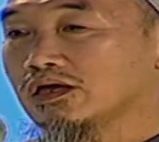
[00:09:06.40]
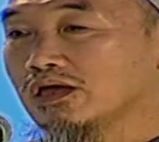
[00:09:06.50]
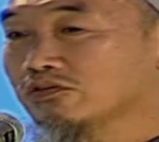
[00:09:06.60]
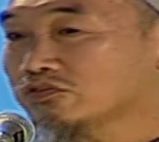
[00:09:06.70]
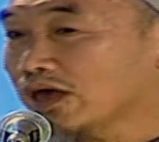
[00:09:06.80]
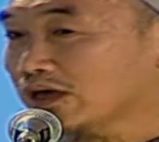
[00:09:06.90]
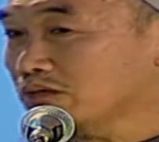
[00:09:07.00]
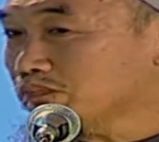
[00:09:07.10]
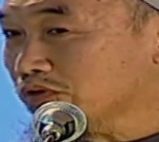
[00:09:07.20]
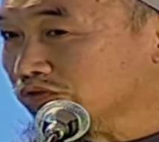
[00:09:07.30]
If the
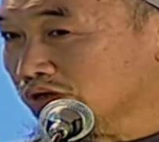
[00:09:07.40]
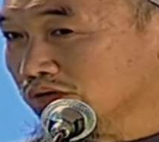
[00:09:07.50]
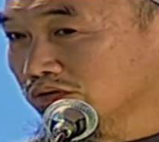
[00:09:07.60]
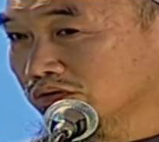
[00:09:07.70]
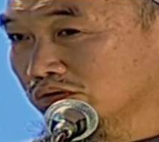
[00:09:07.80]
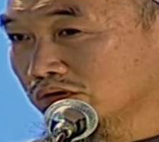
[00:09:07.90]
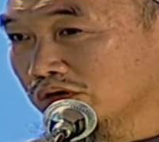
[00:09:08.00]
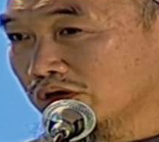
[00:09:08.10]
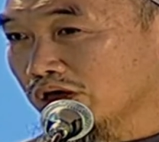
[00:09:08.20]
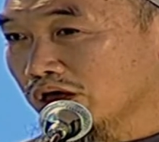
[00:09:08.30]
second person
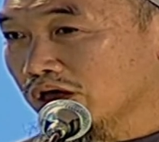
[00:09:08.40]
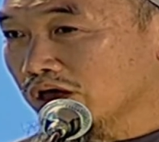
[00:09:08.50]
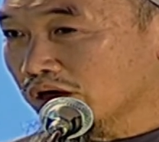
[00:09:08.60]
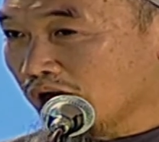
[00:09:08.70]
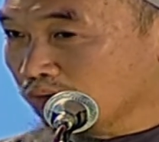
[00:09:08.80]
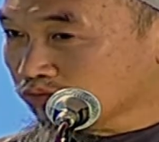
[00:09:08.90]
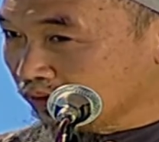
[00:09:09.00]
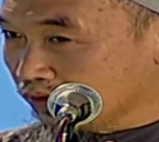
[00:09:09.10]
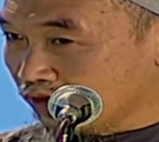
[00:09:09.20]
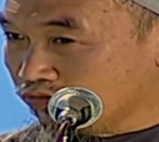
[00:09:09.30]
comes
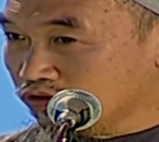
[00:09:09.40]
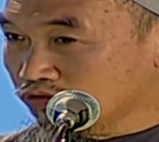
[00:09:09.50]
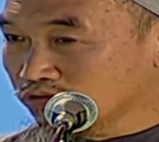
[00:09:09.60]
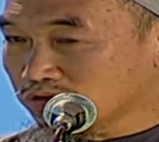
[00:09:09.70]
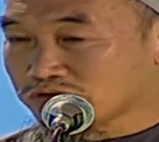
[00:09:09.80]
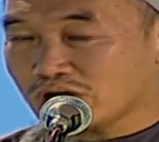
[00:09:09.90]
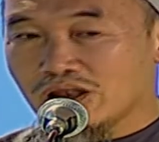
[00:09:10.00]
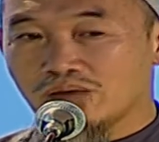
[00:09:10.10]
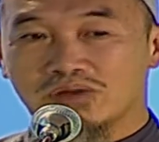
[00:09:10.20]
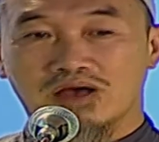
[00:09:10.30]
and gives you the
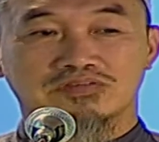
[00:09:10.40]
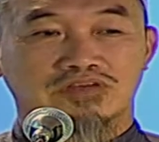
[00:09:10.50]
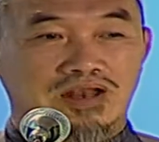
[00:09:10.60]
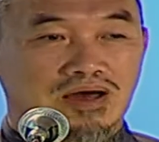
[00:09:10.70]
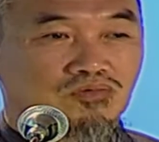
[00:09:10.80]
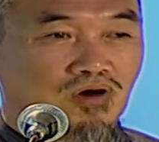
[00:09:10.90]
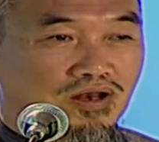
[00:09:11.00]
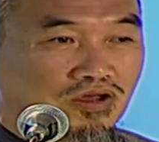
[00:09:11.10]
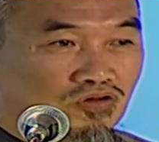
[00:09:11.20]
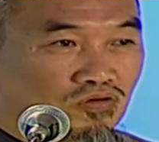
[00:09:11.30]
salam, Assalamu
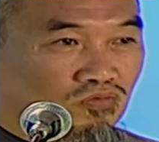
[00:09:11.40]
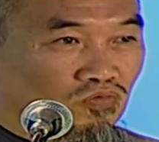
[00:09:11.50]
alaikum